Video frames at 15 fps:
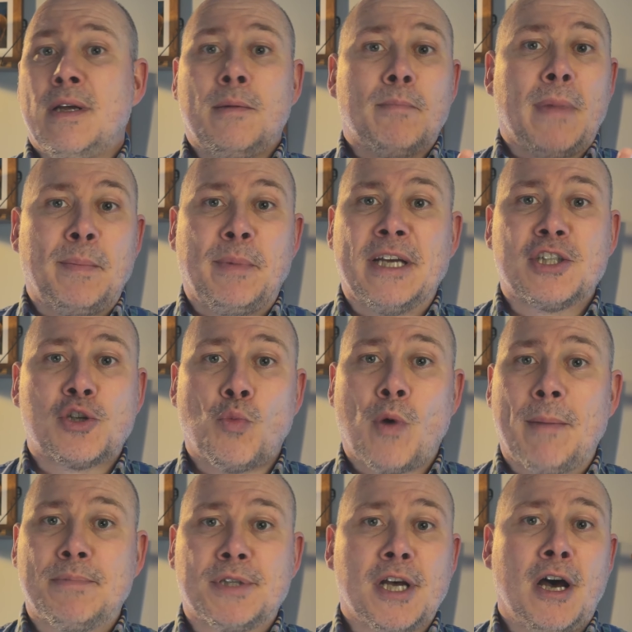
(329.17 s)
Maybe it's a
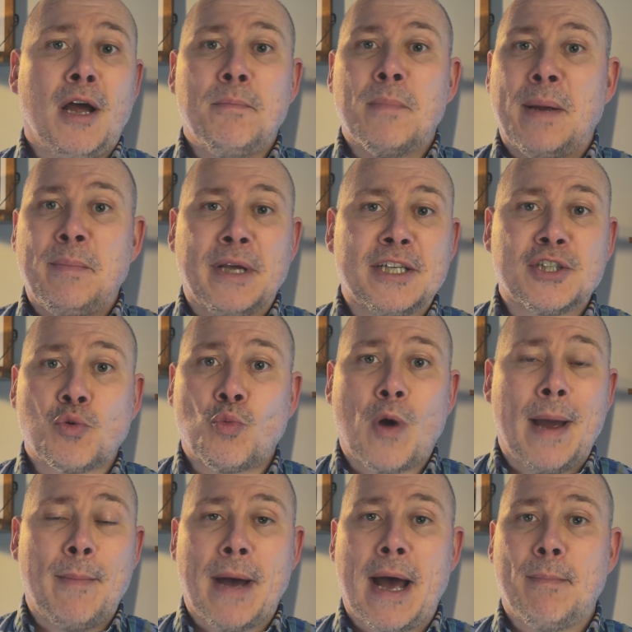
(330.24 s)
website, maybe it's a
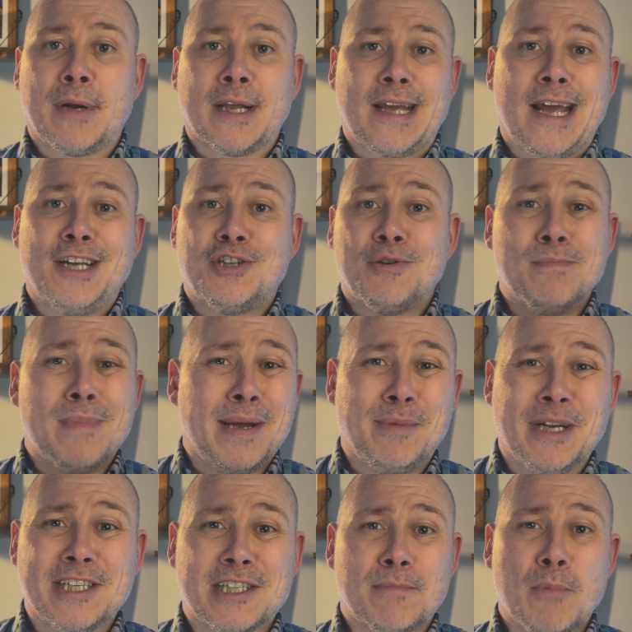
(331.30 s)
web application, maybe
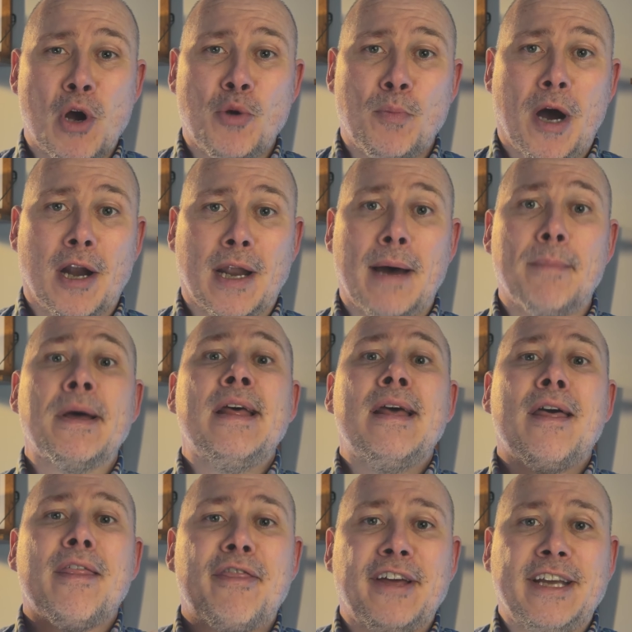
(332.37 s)
it's a mobile app.
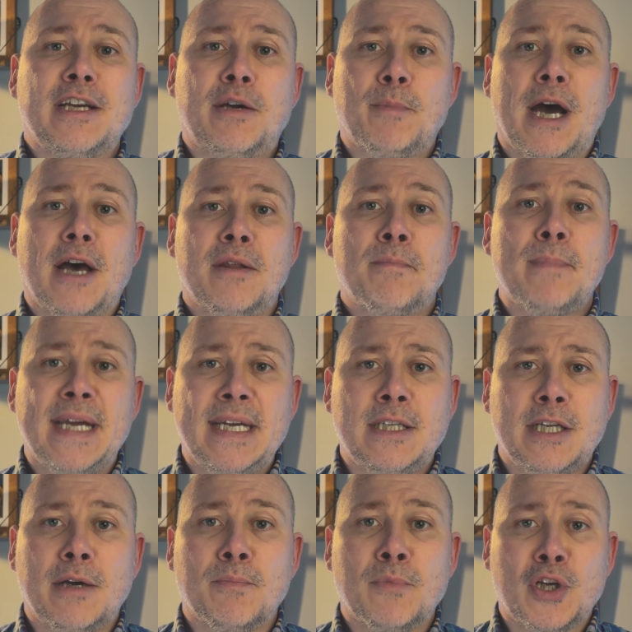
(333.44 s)
Think about the
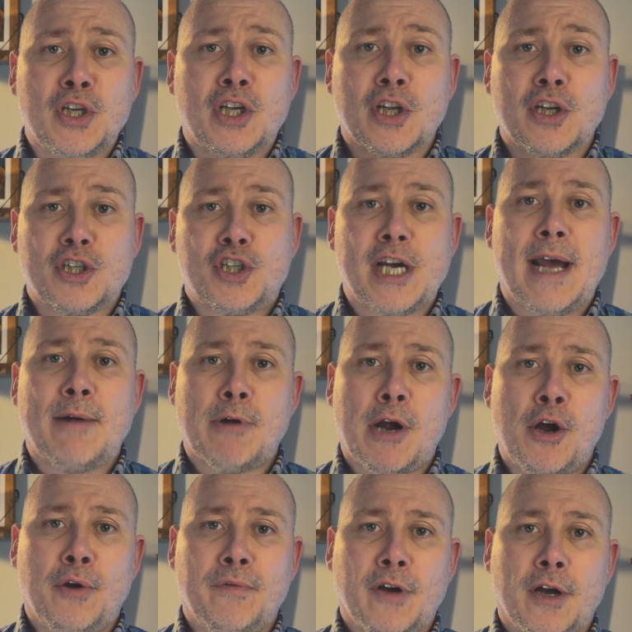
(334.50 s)
medium that you're going to share it
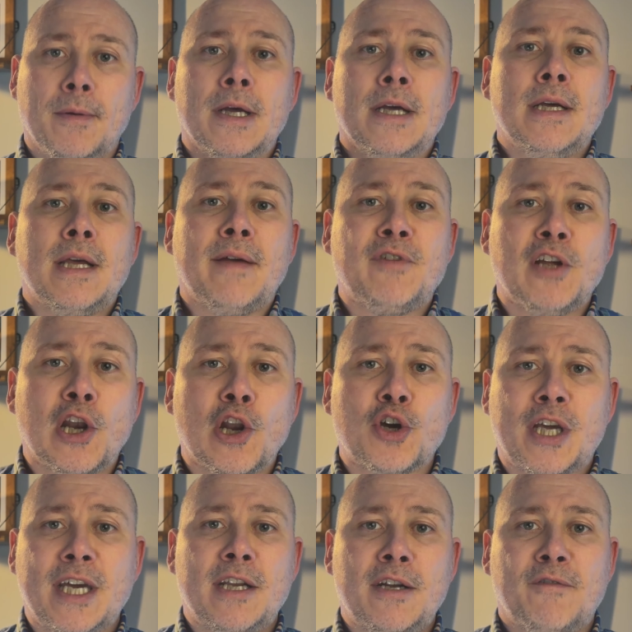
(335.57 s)
over. If you're
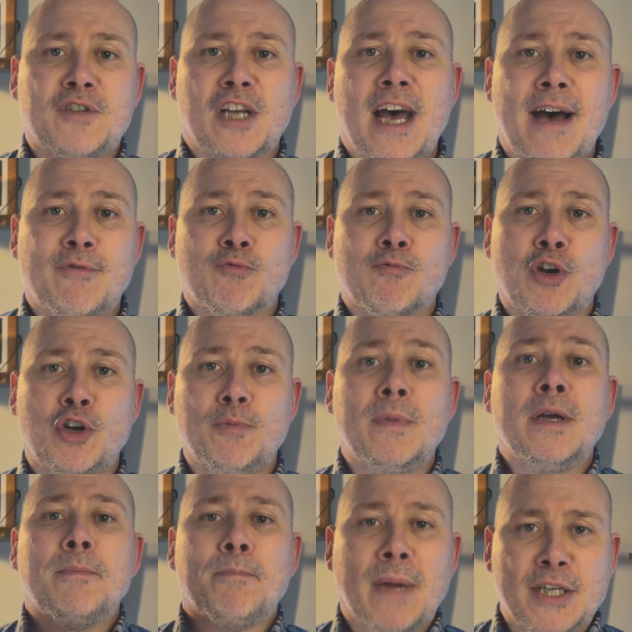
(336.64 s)
lucky enough to have a room,
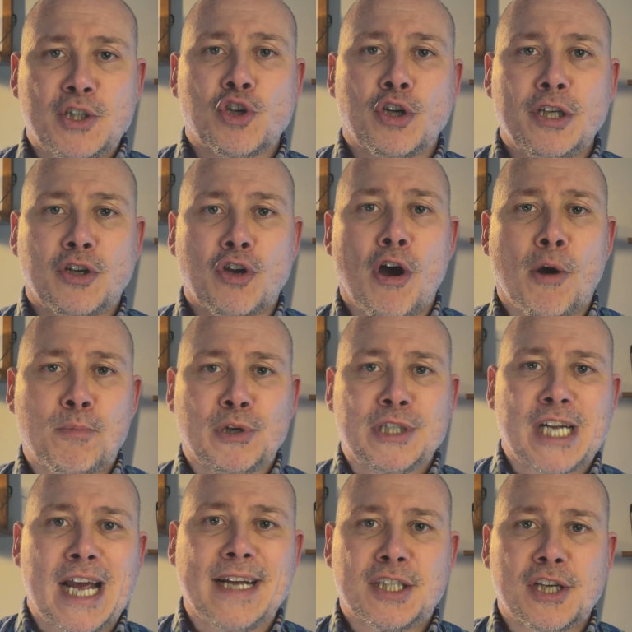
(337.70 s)
make sure you've got a
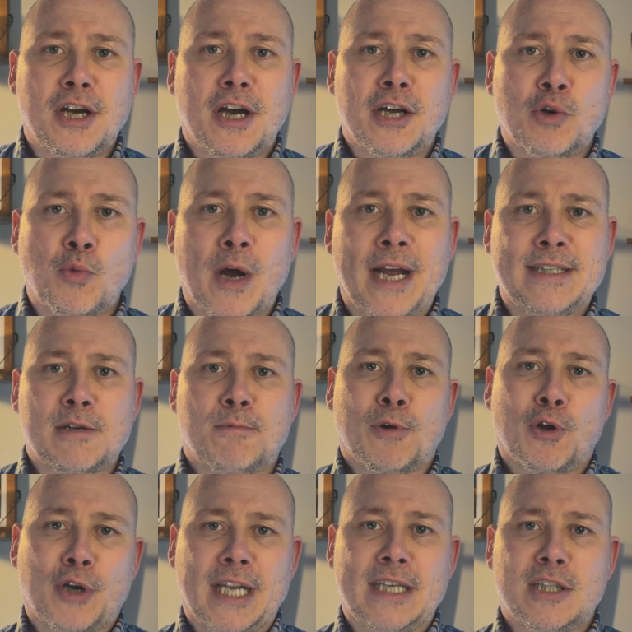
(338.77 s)
projector and a way to
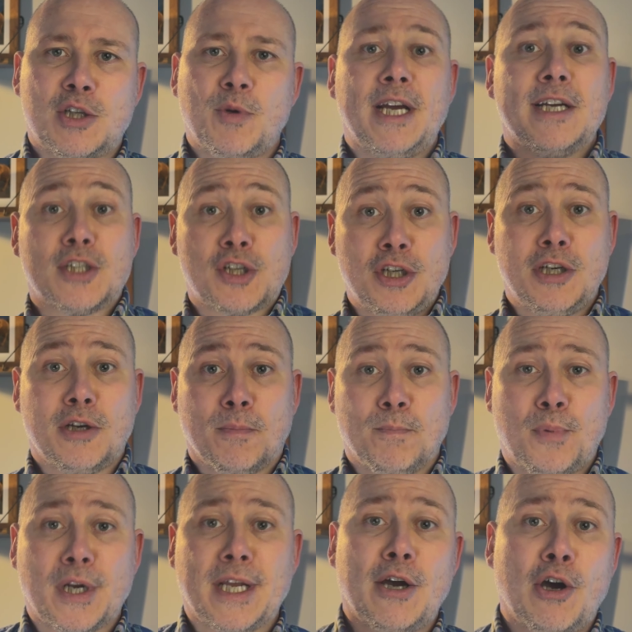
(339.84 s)
plug into it so you can
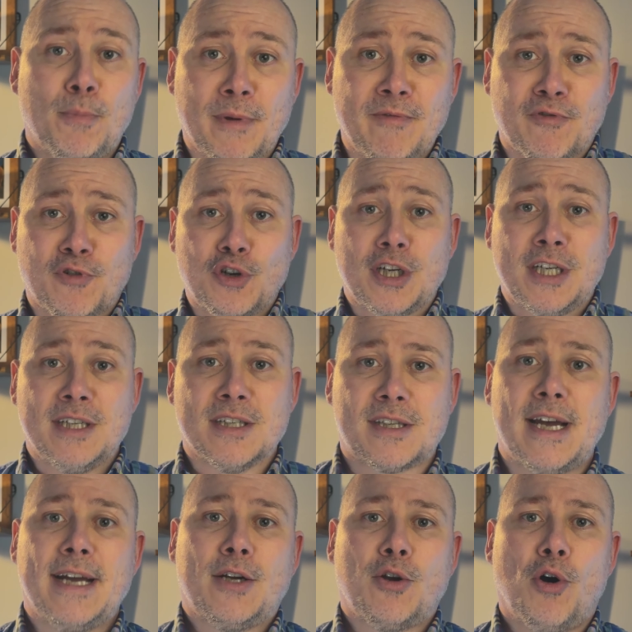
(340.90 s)
put it up in front of your
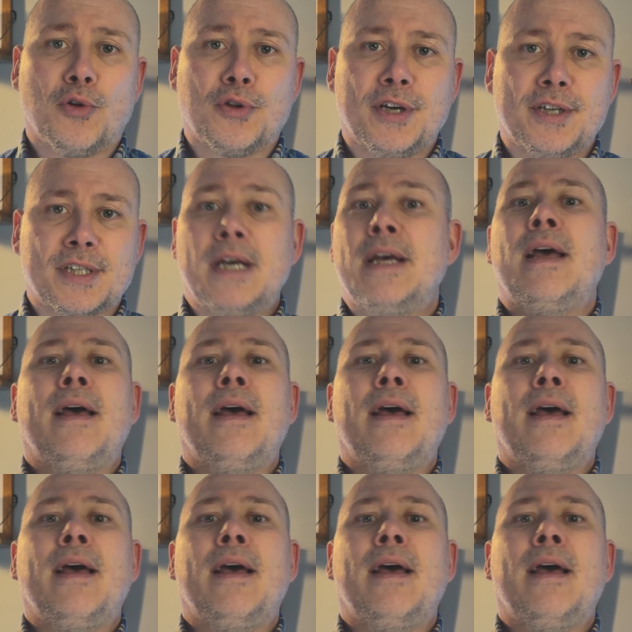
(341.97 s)
stakeholders.